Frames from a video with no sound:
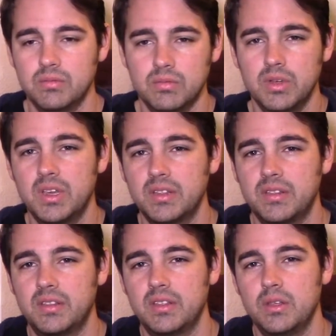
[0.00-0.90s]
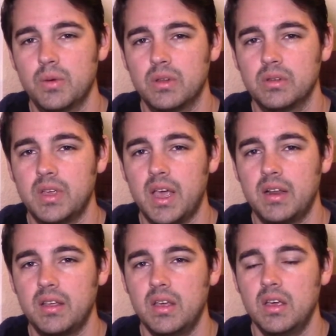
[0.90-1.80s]
looking at the thing that you want to look
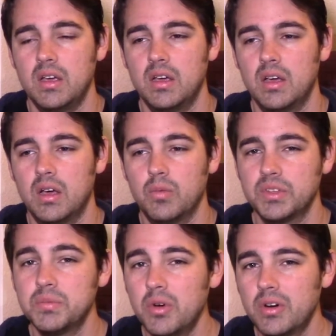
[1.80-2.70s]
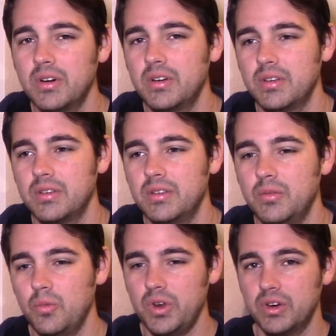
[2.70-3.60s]
at. Uh, what's more,
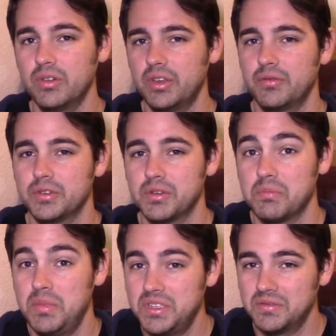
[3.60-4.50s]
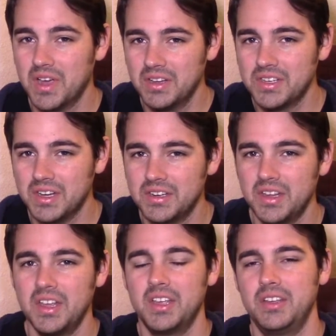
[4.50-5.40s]
when you're looking for some piece of content,
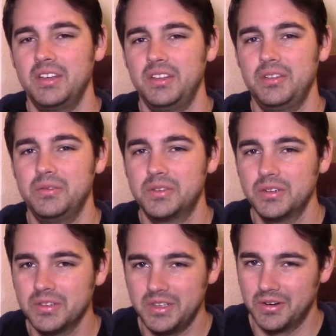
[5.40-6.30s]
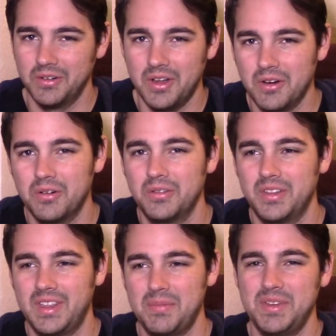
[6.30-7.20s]
you certainly don't know
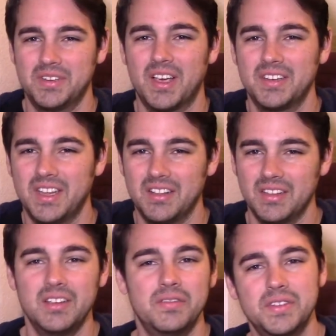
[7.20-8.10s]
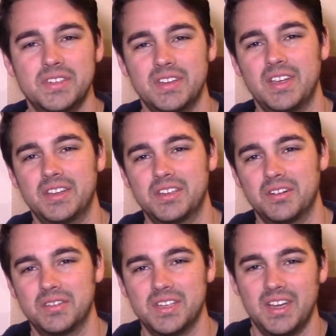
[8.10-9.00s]
that that piece of content lives at a
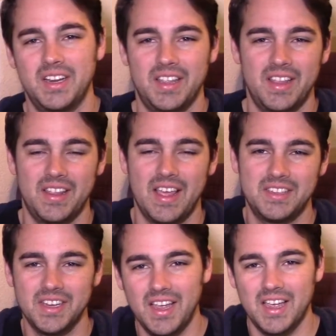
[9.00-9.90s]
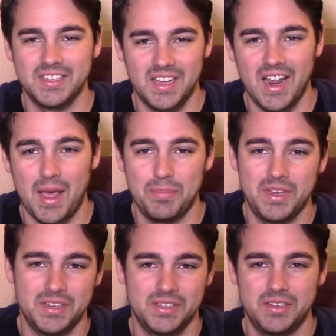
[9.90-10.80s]
certain site and then that site has an app
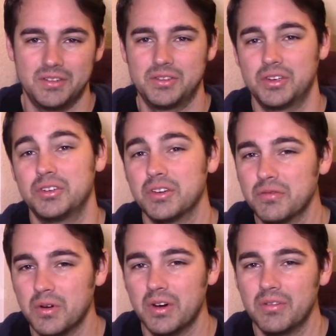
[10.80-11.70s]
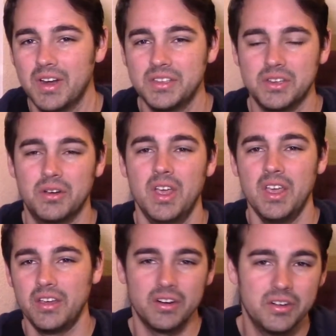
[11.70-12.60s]
because you're searching for it, right? So
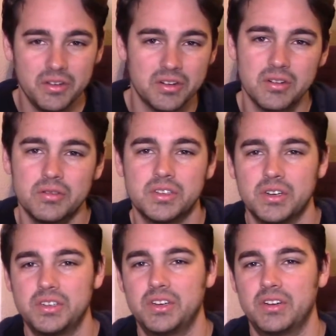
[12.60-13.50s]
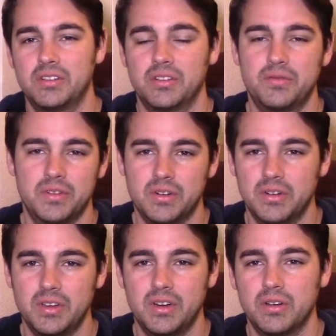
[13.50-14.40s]
you're going to do your Google search, you're going to look
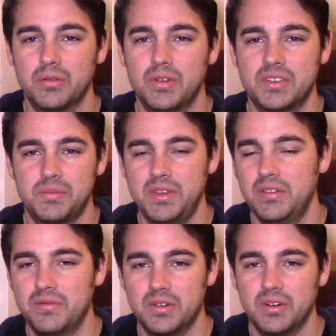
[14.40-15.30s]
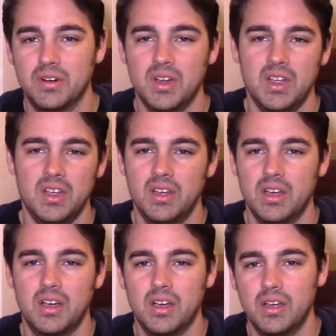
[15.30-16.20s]
for, you know, recipe for
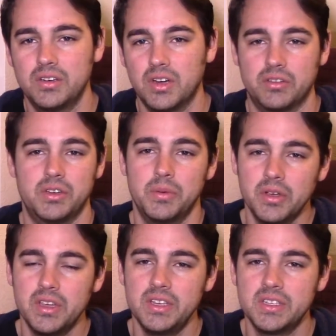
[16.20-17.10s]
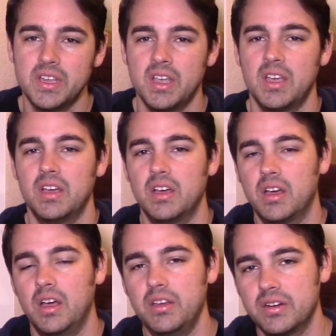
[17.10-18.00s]
uh, chocolate chip cookies.
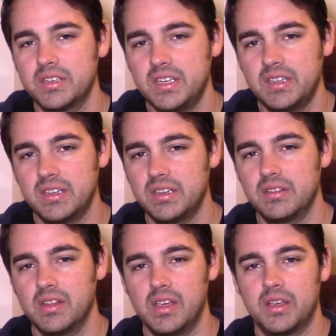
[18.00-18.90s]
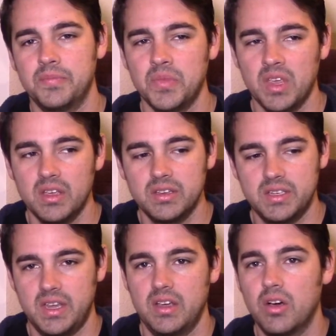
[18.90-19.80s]
Uh, you're going to see that, like,
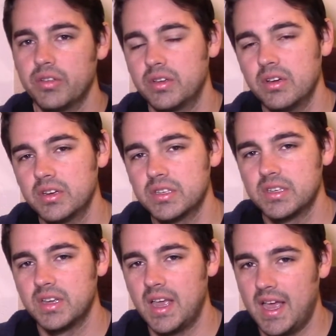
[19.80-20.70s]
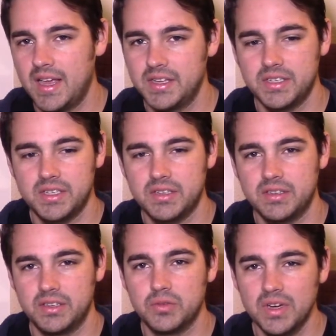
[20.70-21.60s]
say, all the cooks has
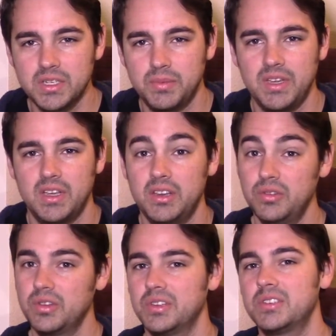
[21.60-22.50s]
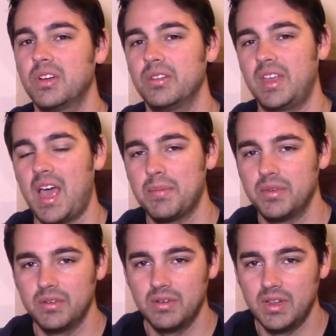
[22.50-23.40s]
this recipe and you can install the app
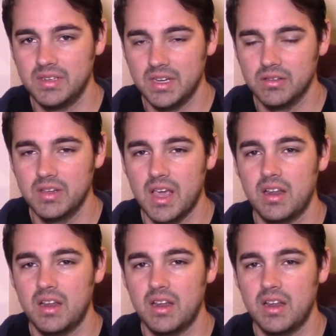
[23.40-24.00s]
and, and take a look at